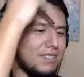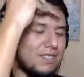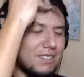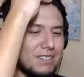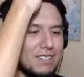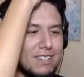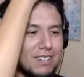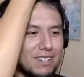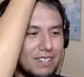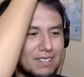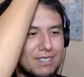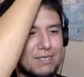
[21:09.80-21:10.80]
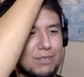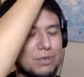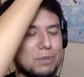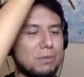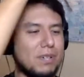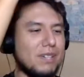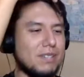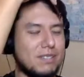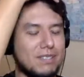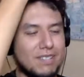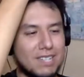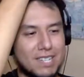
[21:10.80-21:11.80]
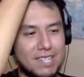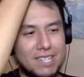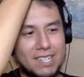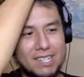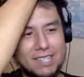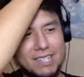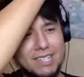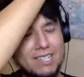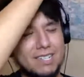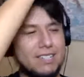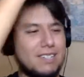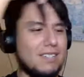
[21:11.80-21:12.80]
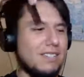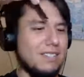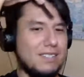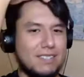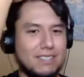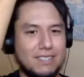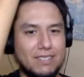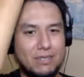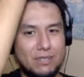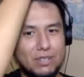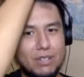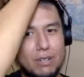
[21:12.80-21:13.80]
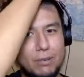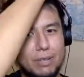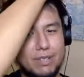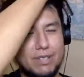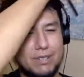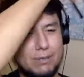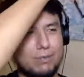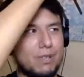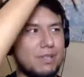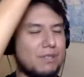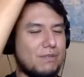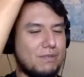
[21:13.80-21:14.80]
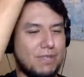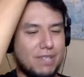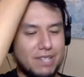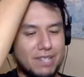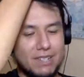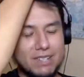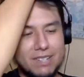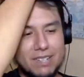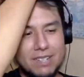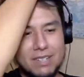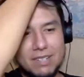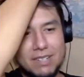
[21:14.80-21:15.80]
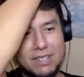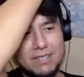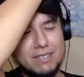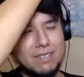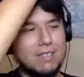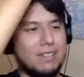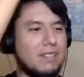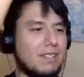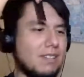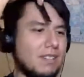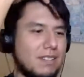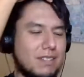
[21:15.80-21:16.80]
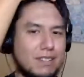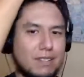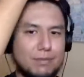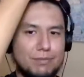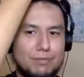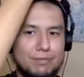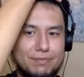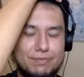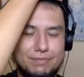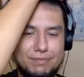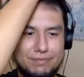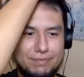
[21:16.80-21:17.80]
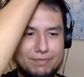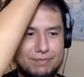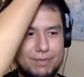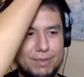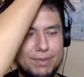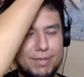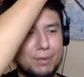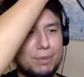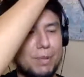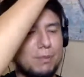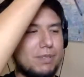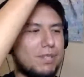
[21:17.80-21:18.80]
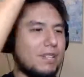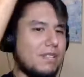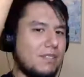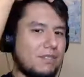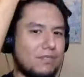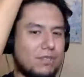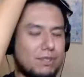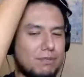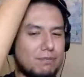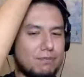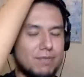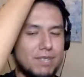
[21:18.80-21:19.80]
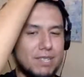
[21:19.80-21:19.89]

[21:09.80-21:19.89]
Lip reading: like he's dying because he's so depressed. And they were talking about the inspiration for that, saying so Psycho Pebbles got that from